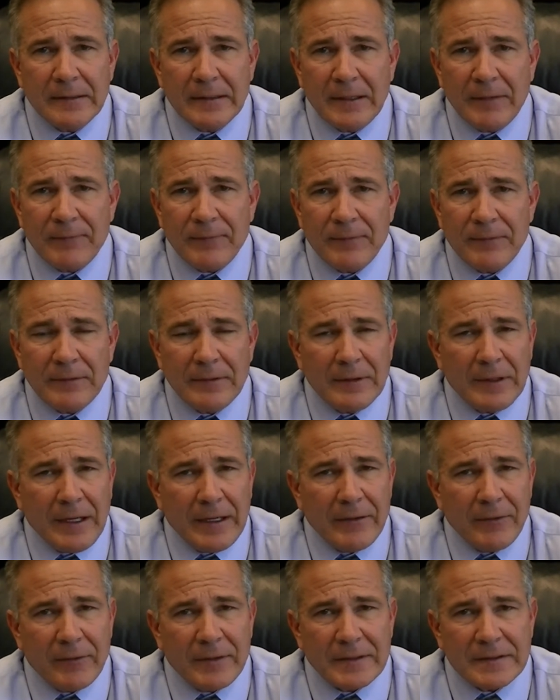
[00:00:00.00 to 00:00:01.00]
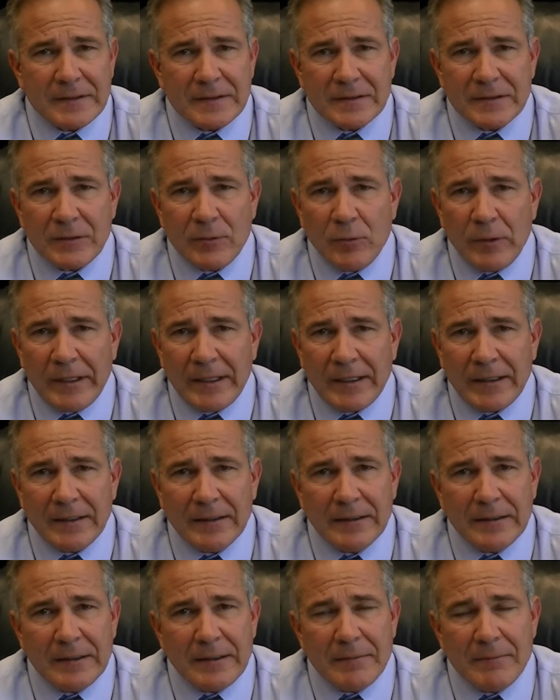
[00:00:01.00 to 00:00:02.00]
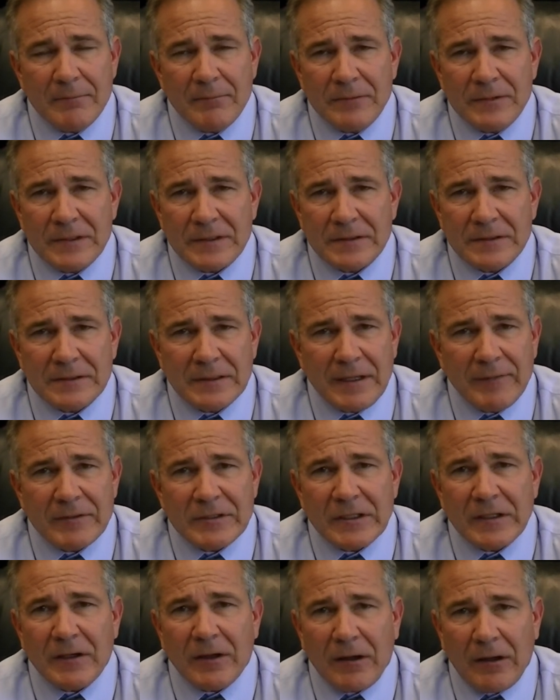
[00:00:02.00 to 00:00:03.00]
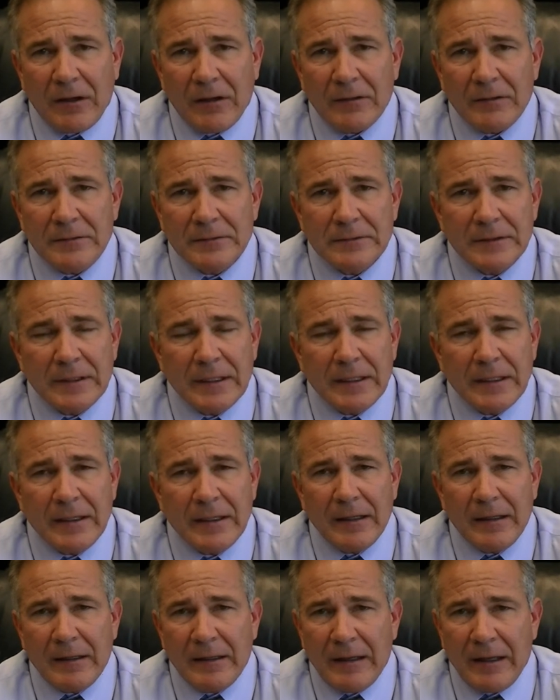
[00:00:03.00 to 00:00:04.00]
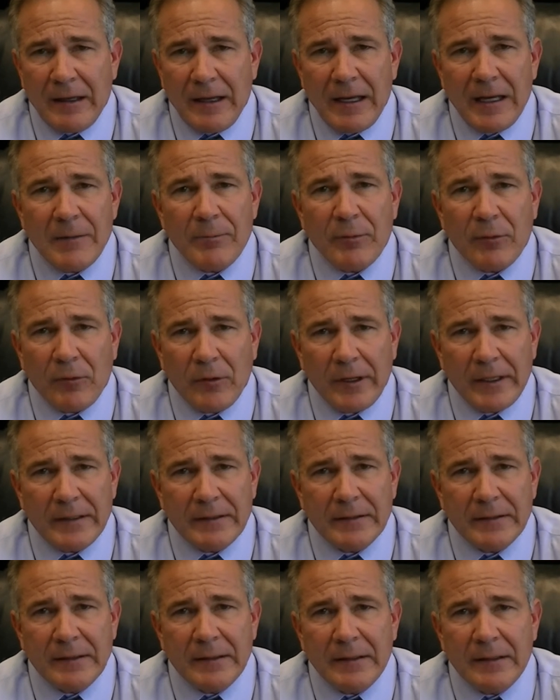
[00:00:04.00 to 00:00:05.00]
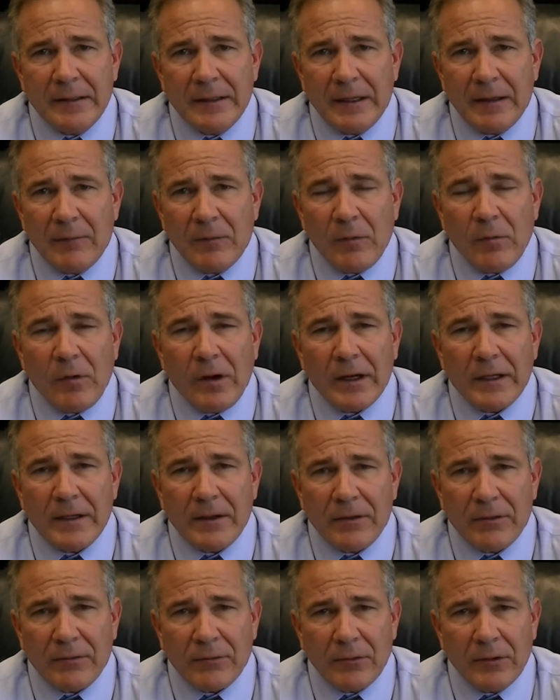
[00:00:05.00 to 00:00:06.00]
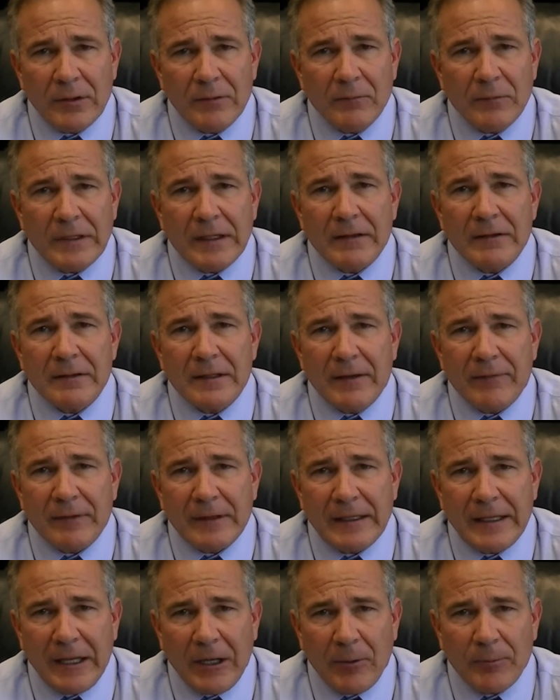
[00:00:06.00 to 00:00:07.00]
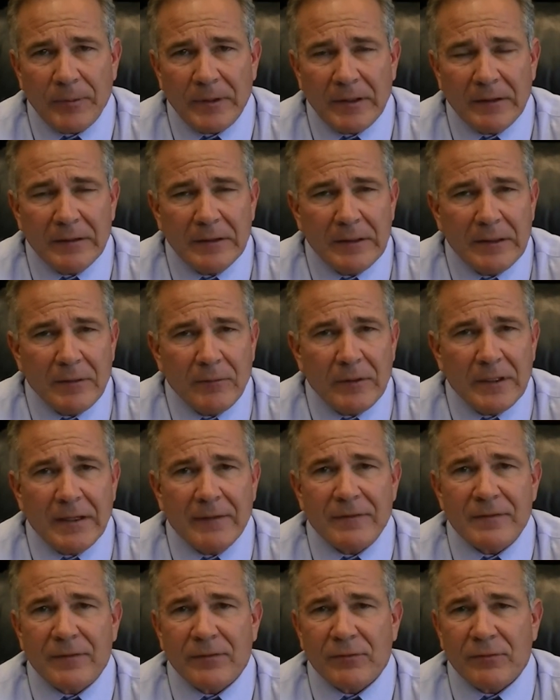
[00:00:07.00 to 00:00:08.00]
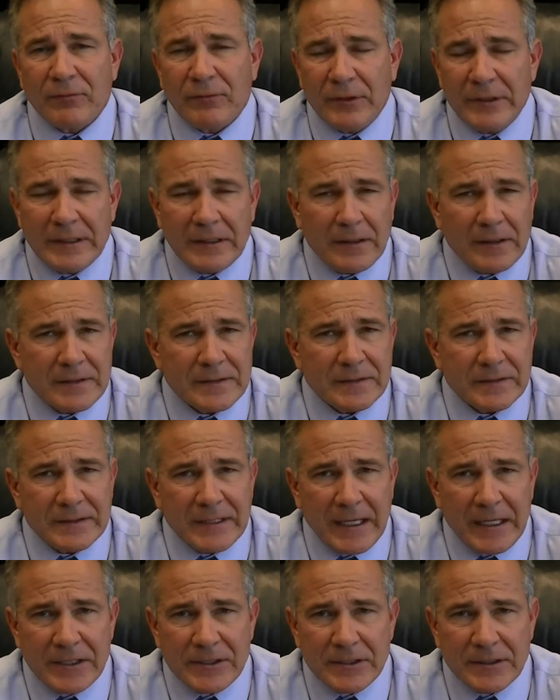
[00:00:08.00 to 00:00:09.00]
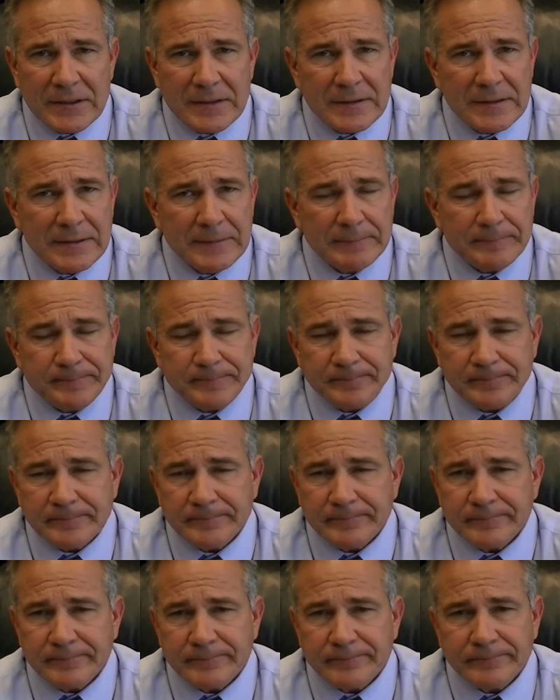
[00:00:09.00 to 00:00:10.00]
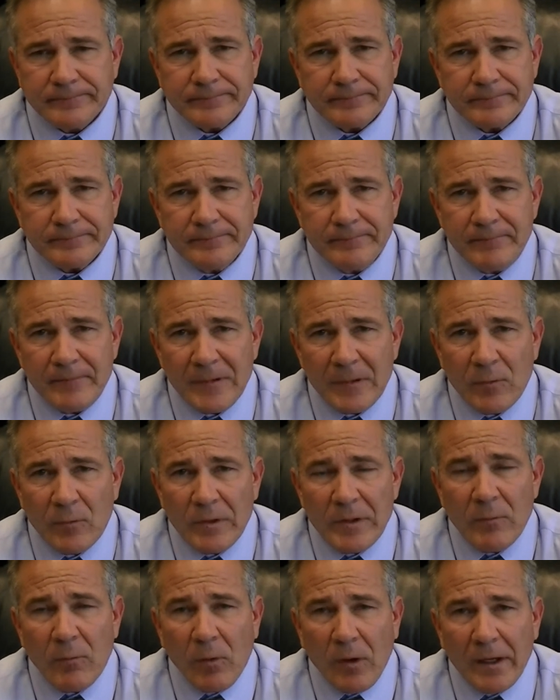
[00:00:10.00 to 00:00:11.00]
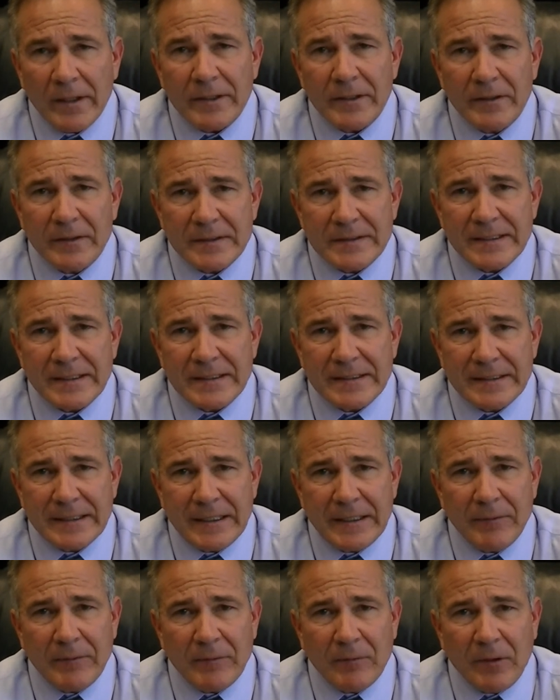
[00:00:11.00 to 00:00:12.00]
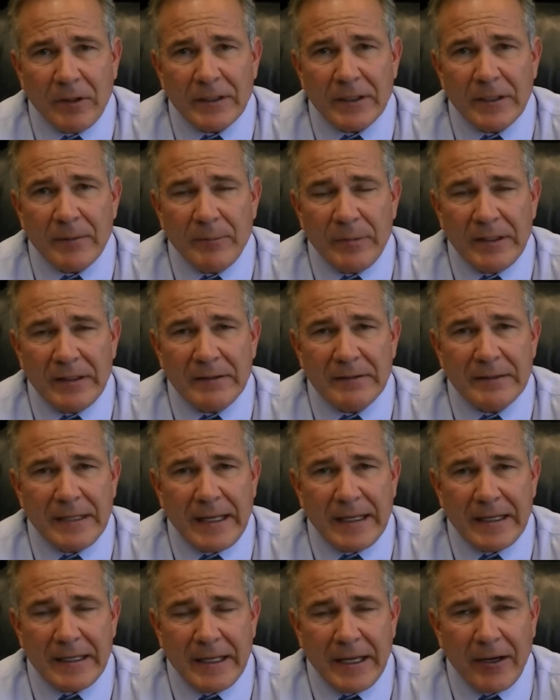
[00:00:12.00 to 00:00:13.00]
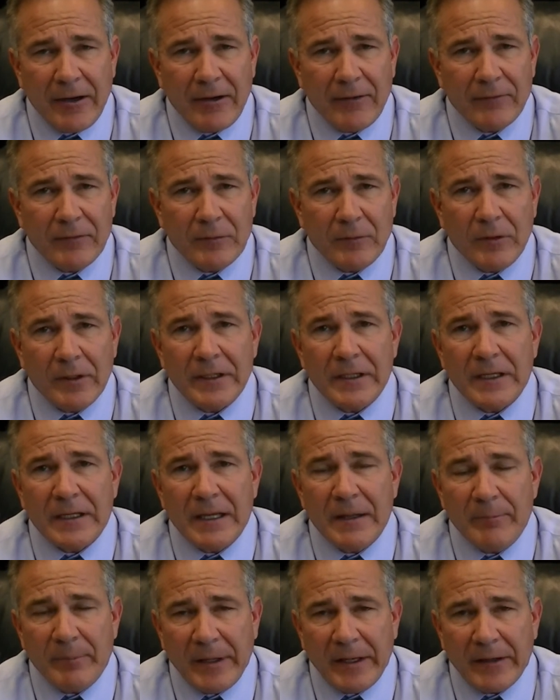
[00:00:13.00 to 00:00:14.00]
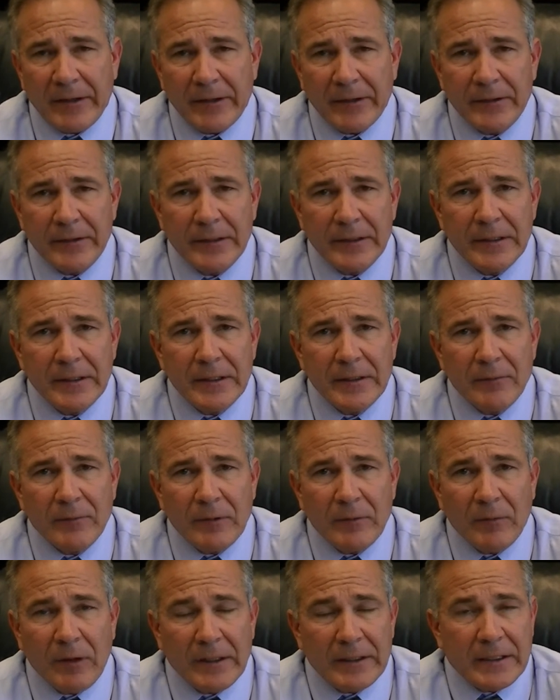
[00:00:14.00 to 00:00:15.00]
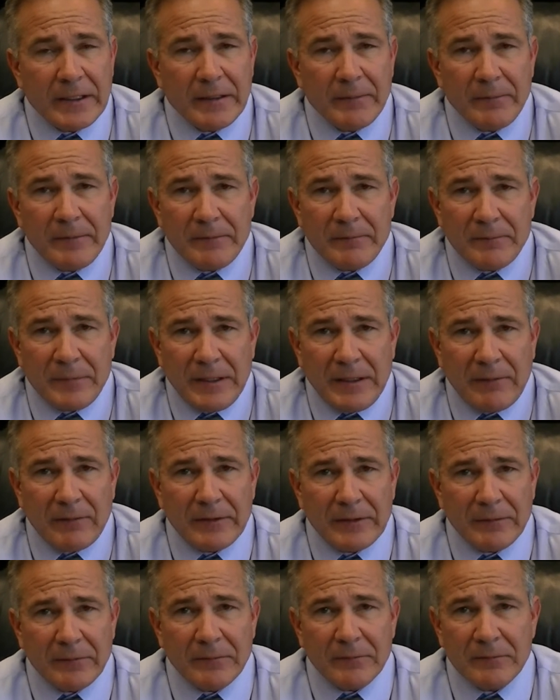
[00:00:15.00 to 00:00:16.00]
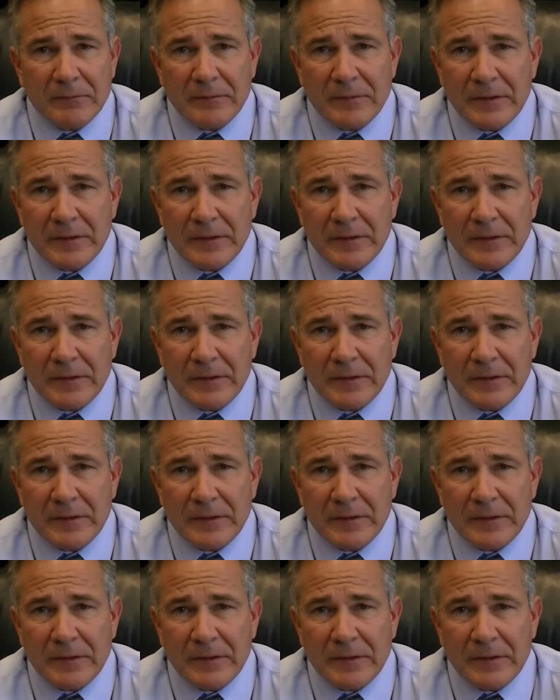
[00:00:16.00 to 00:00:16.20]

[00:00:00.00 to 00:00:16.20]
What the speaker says: if I know this is quick, just give us a call at any point and we'll walk you through it. We can definitely help you. We give free consultations. We want you to succeed. We want you to be taken care of. We want you to get better. We want you to be able to